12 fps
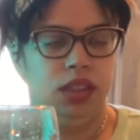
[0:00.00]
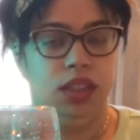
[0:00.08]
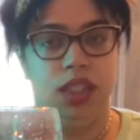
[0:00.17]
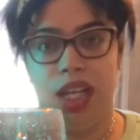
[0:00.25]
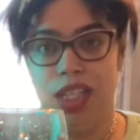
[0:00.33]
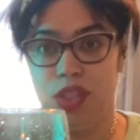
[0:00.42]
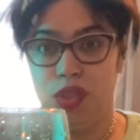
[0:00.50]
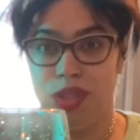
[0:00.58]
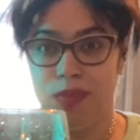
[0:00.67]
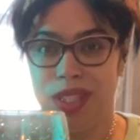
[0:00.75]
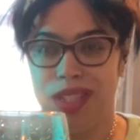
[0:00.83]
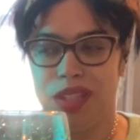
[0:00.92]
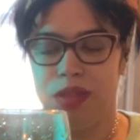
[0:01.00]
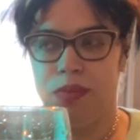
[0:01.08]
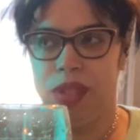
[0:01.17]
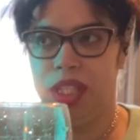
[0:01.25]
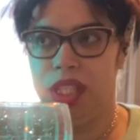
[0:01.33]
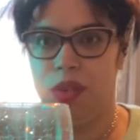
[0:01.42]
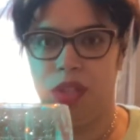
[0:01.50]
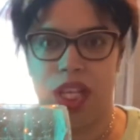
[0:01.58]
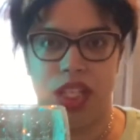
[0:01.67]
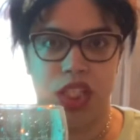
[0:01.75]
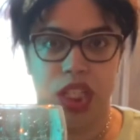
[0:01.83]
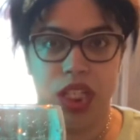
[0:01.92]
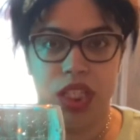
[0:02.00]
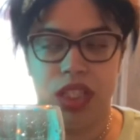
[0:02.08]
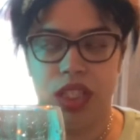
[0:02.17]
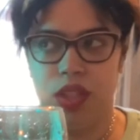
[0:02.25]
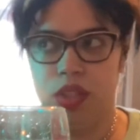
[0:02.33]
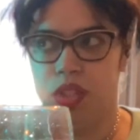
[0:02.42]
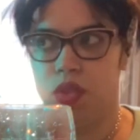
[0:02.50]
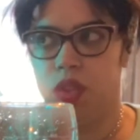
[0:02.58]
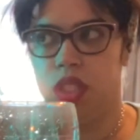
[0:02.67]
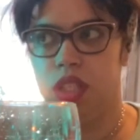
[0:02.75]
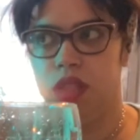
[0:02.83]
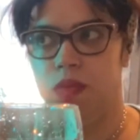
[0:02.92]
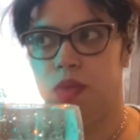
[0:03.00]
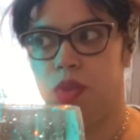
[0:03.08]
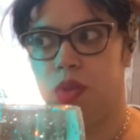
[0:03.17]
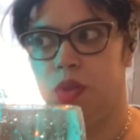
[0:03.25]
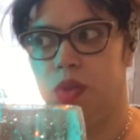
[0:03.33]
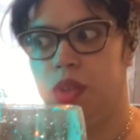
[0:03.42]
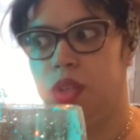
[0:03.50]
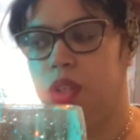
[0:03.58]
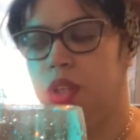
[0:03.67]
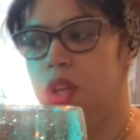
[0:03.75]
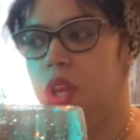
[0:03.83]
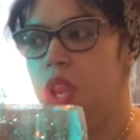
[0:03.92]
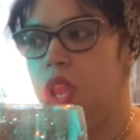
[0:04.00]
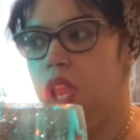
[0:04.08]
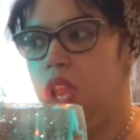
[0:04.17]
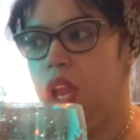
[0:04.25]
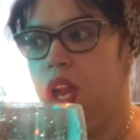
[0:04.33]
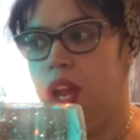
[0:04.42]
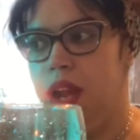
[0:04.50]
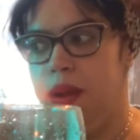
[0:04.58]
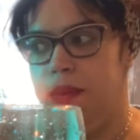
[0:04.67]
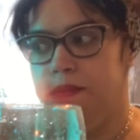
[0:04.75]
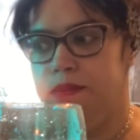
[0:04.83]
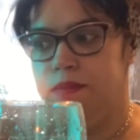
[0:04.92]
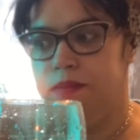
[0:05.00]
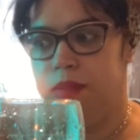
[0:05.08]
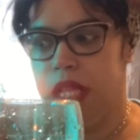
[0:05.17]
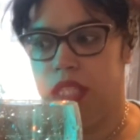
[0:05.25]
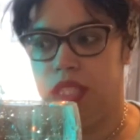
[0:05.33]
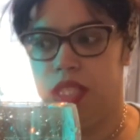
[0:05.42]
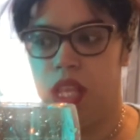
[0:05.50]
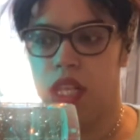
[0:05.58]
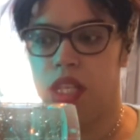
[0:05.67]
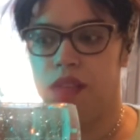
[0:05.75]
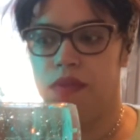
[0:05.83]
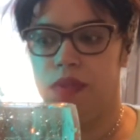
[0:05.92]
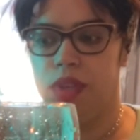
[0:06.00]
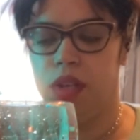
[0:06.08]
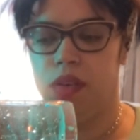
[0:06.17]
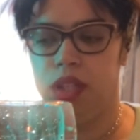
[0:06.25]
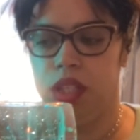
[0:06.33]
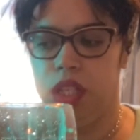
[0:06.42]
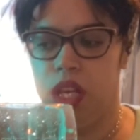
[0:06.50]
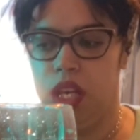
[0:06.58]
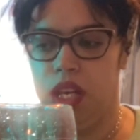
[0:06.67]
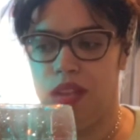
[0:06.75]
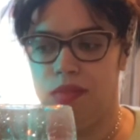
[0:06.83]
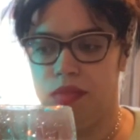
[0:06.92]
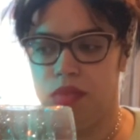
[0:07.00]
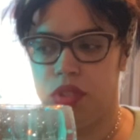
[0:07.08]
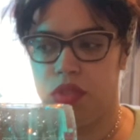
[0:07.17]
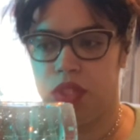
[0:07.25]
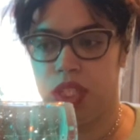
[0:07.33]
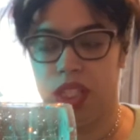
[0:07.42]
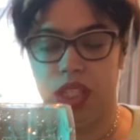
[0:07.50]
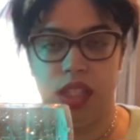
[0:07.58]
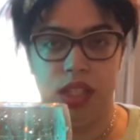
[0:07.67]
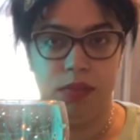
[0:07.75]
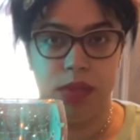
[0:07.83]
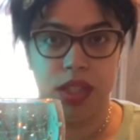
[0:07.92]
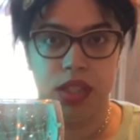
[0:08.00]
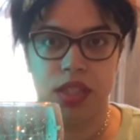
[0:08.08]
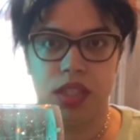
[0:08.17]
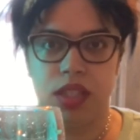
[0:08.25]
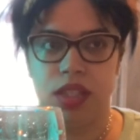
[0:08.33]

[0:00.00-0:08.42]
not dreaming too big or not chasing your dreams or setting very strict limits